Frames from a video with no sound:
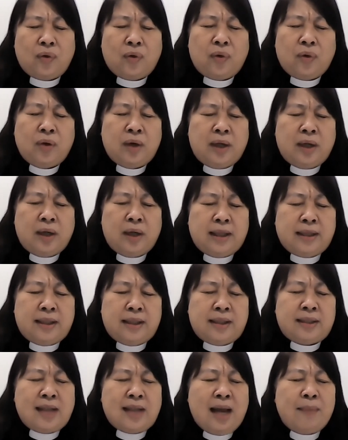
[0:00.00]
ourselves
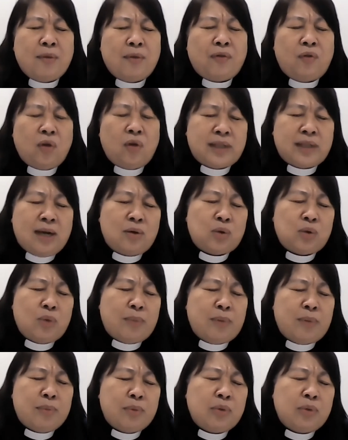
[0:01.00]
will be
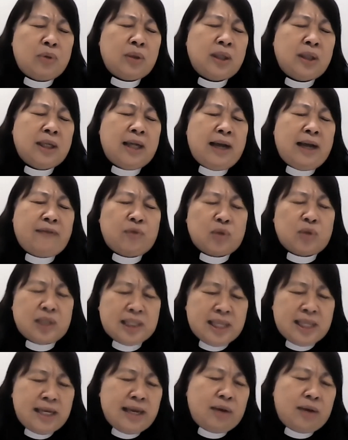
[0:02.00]
diligent, O Lord,
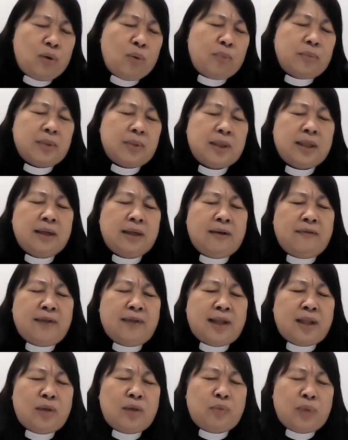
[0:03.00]
to also
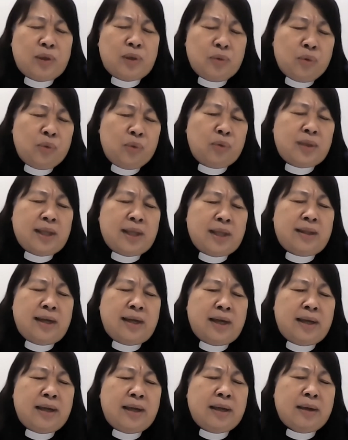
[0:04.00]
take care
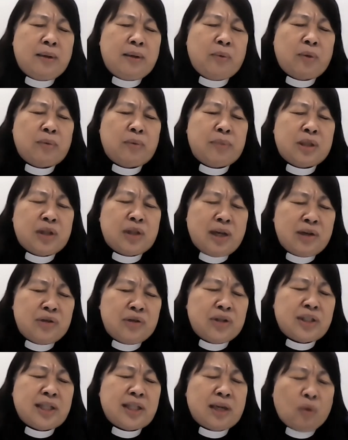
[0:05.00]
of
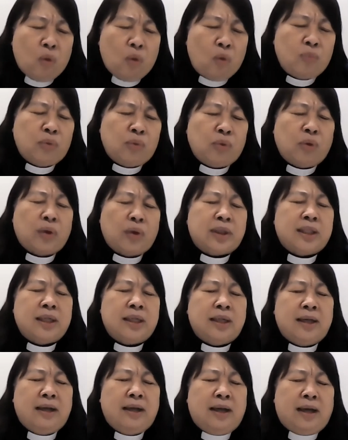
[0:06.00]
ourselves too, O Lord.
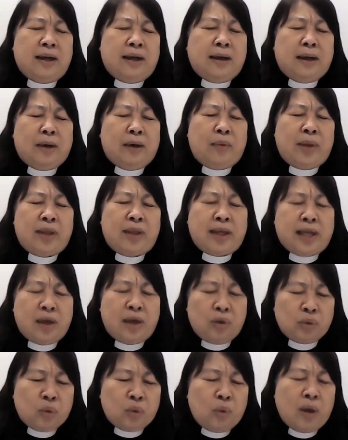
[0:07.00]
So, Father, we
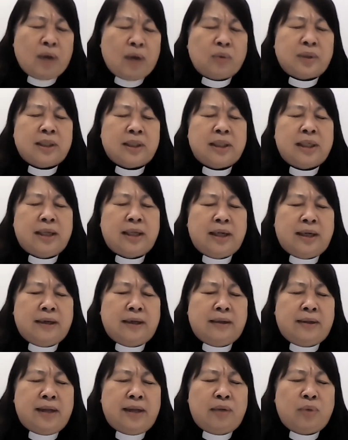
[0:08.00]
want to thank you.
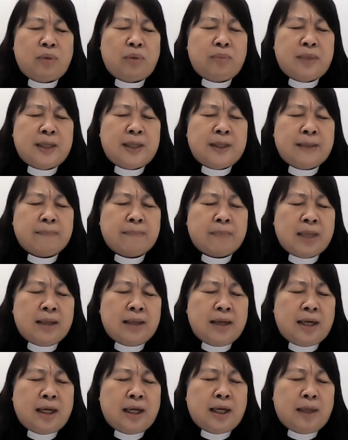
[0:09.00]
And also want to,
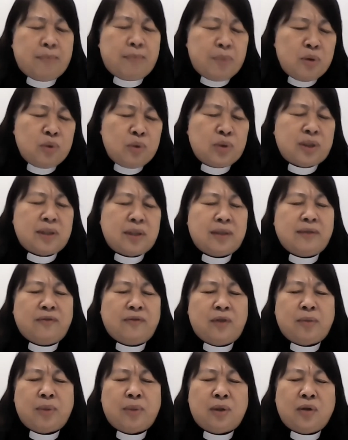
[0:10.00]
at this time, also
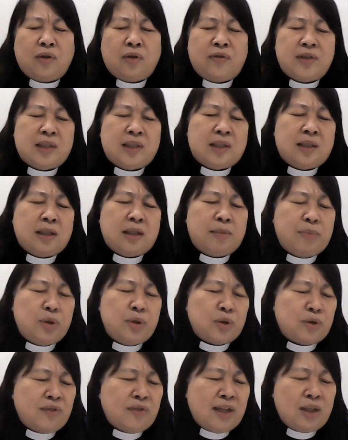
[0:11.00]
pray for
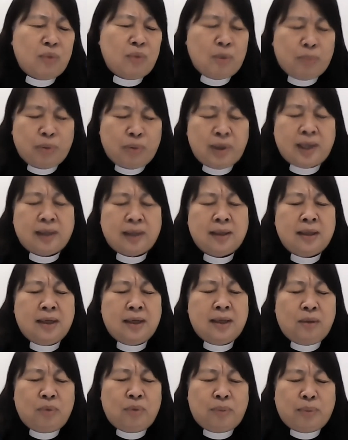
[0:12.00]
all the
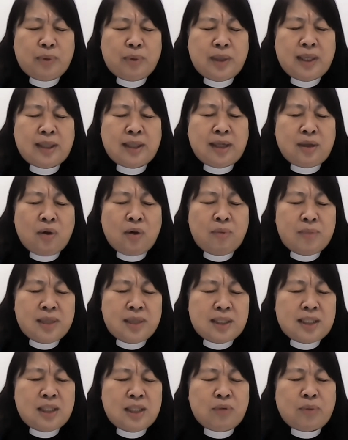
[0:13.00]
many
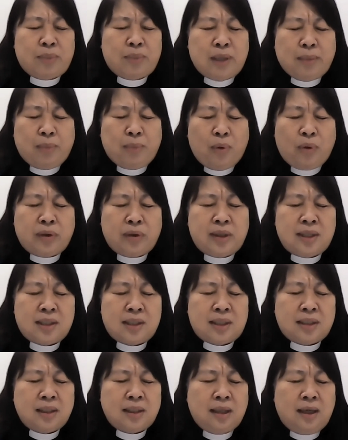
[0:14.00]
NGOs and
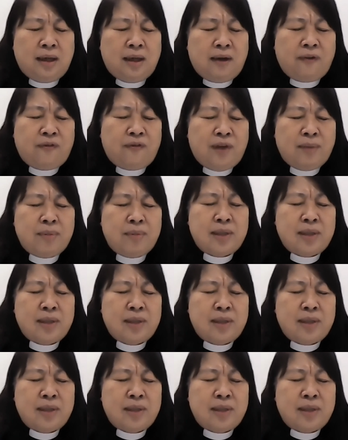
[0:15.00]
churches and